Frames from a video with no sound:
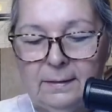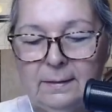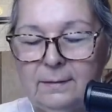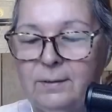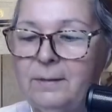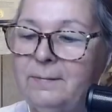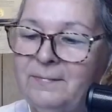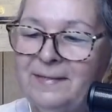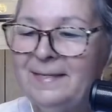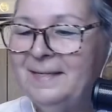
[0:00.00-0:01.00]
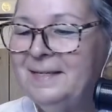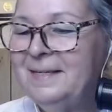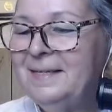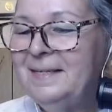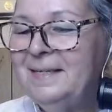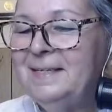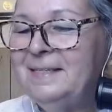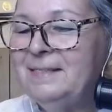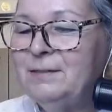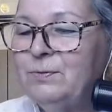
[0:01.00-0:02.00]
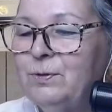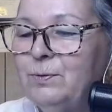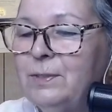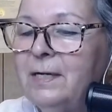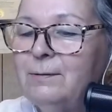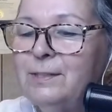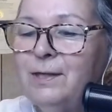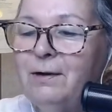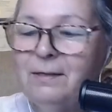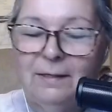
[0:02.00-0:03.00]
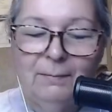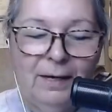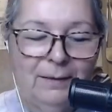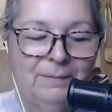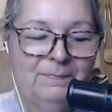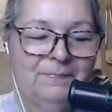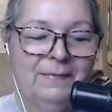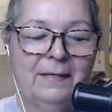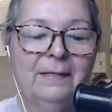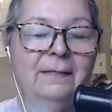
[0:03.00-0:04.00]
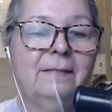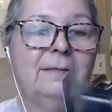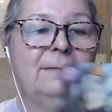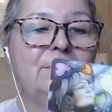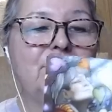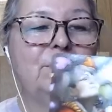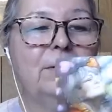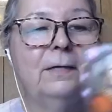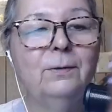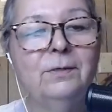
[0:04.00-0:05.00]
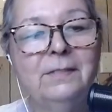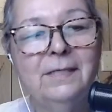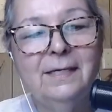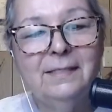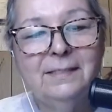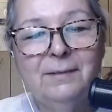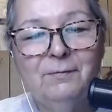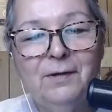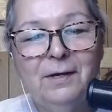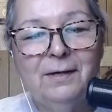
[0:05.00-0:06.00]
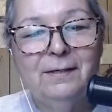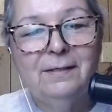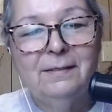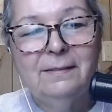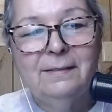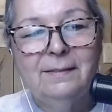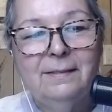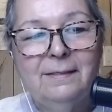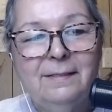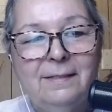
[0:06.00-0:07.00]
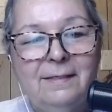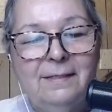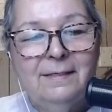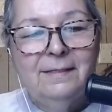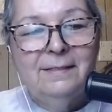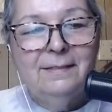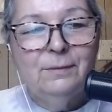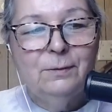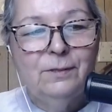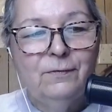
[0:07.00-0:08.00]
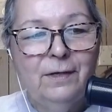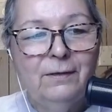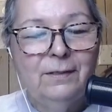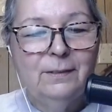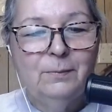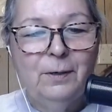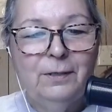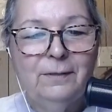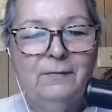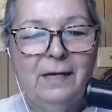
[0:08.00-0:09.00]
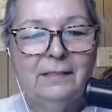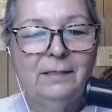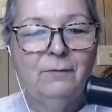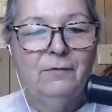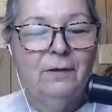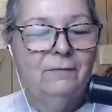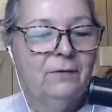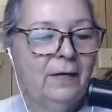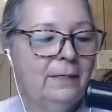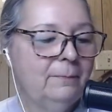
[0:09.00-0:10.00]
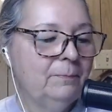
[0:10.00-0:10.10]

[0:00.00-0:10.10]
Well, just what I was talking about. Prioritize self-care. So self-care is a part of that self-love, right?